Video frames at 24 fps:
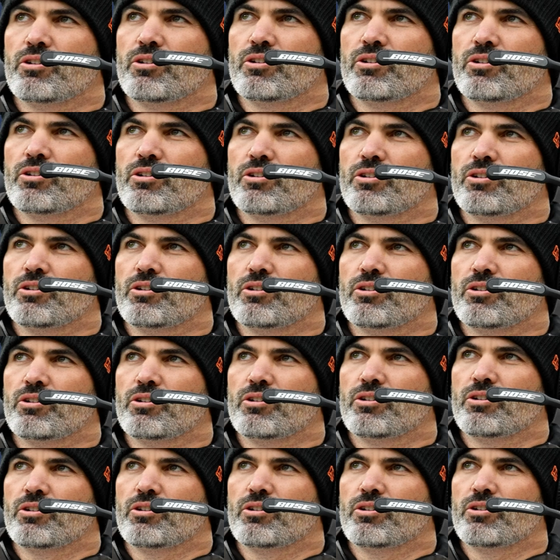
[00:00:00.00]

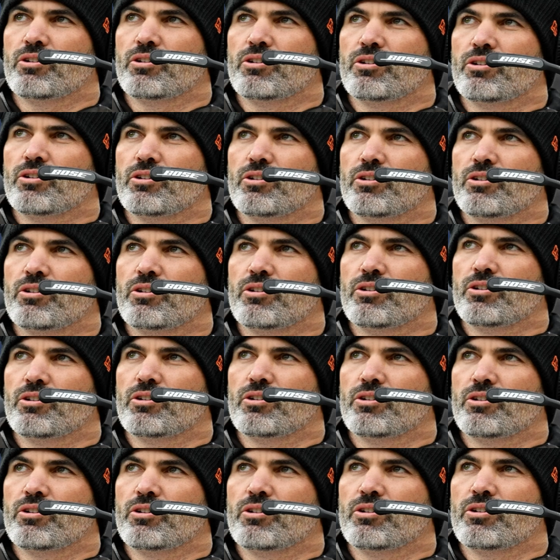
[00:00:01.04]

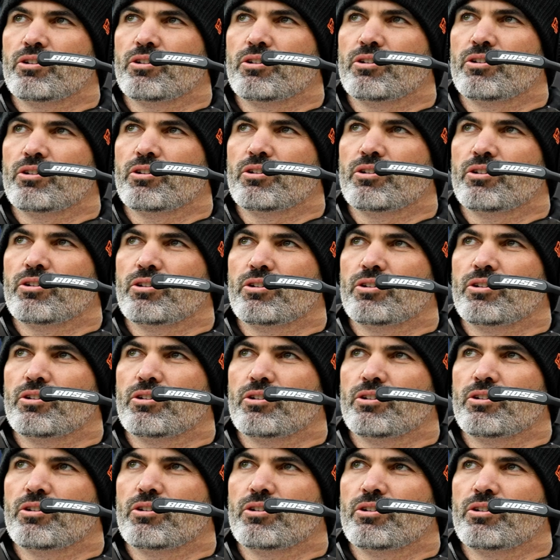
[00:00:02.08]

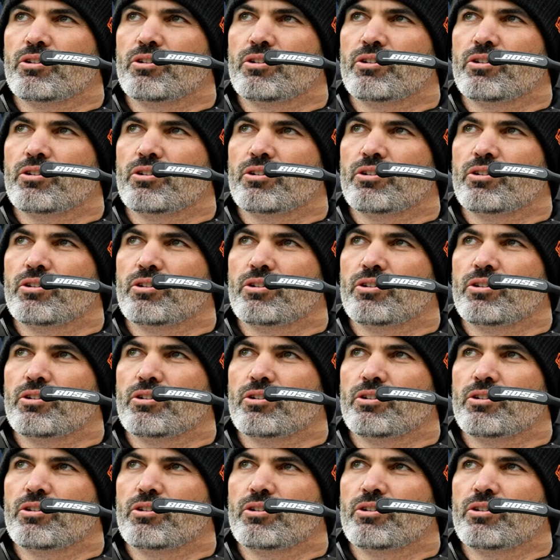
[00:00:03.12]
This person isn't speaking.